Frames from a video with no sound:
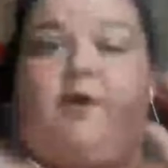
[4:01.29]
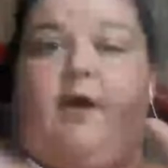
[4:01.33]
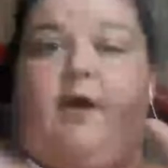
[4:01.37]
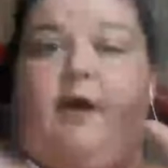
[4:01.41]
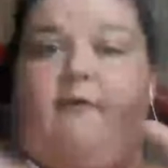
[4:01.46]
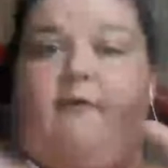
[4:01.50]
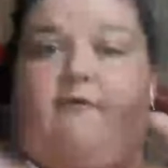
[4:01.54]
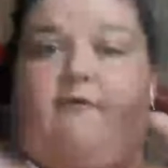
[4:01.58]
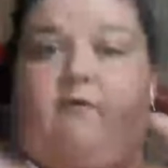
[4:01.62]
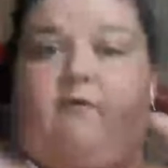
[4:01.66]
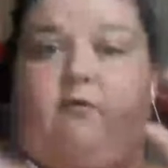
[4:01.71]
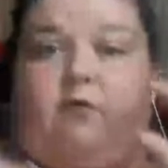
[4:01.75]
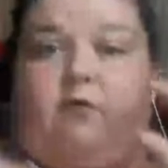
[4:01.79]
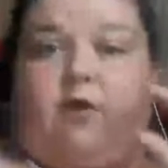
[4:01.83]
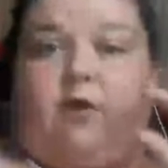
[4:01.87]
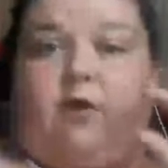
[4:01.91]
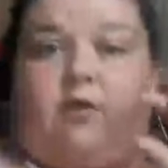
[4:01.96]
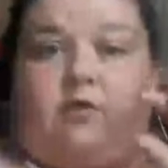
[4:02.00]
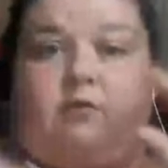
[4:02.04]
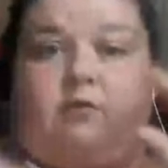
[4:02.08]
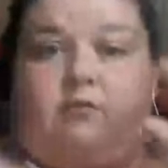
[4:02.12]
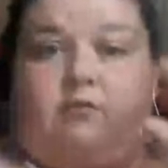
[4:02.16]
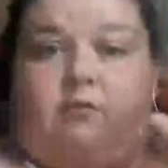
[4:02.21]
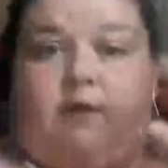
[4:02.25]
You have to look
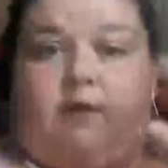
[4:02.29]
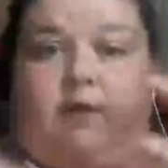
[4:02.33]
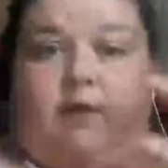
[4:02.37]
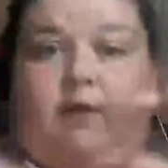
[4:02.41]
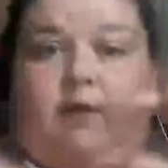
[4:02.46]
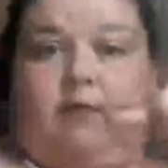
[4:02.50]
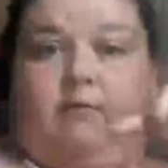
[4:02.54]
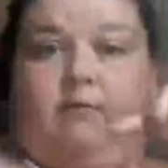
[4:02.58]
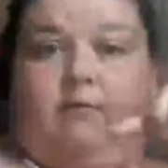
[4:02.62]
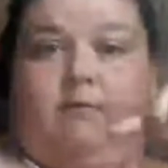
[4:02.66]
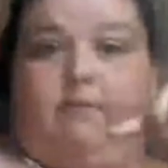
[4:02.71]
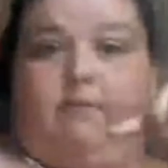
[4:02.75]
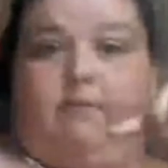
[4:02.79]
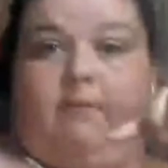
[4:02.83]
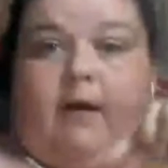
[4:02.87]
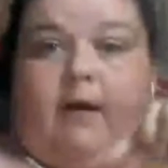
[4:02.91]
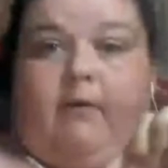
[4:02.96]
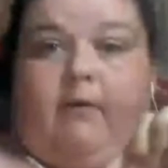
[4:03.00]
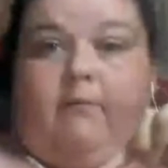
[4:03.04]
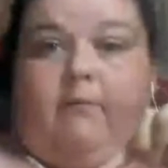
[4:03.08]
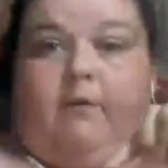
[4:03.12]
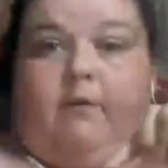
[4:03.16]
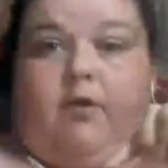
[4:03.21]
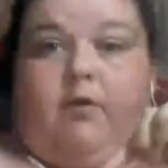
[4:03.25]
as you're reading them
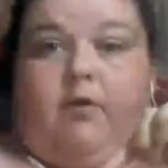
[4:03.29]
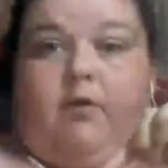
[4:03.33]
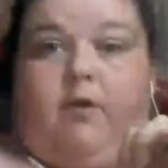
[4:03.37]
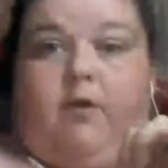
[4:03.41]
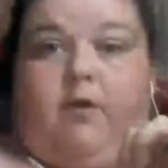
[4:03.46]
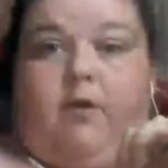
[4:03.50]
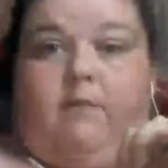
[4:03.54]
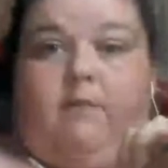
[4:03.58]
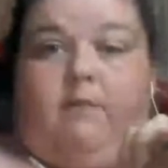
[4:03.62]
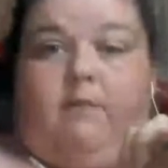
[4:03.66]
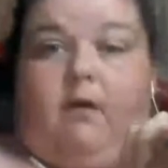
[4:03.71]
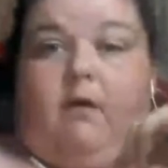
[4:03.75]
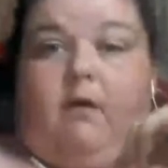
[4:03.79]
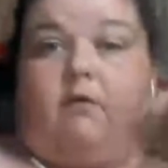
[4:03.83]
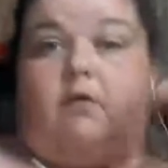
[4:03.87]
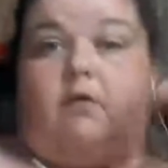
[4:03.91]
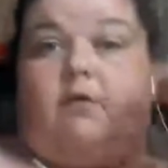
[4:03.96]
about them in your email.